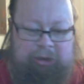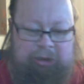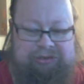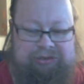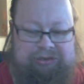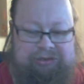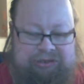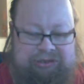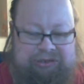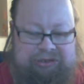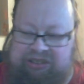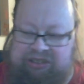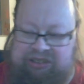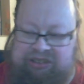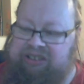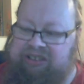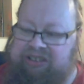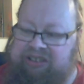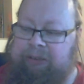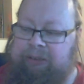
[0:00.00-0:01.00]
don't
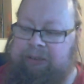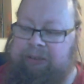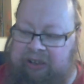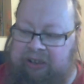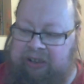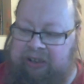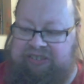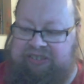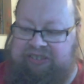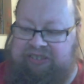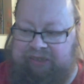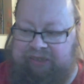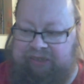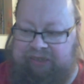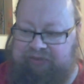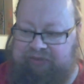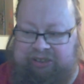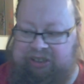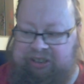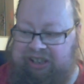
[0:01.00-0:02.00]
invent
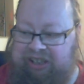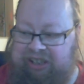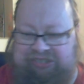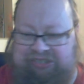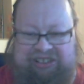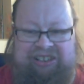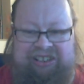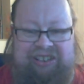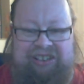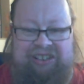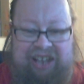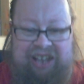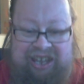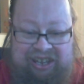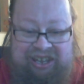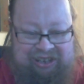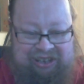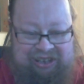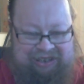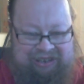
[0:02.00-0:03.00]
something as
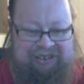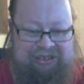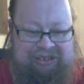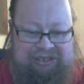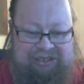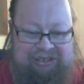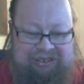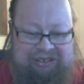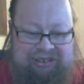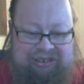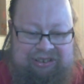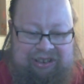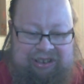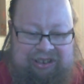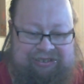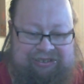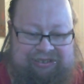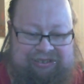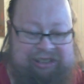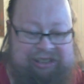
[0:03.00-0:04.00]
inane
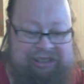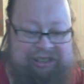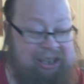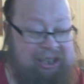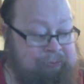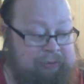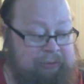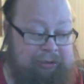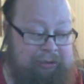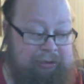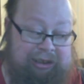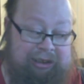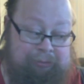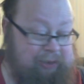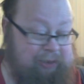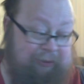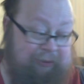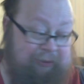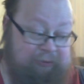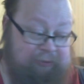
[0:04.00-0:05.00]
as the
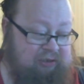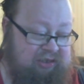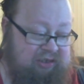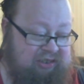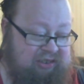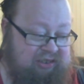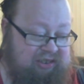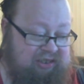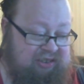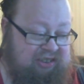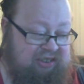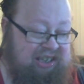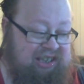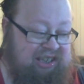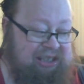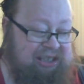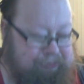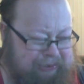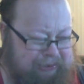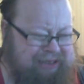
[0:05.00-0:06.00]
chemtrail myth.
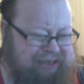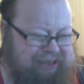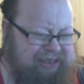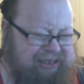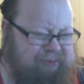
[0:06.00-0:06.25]
It's been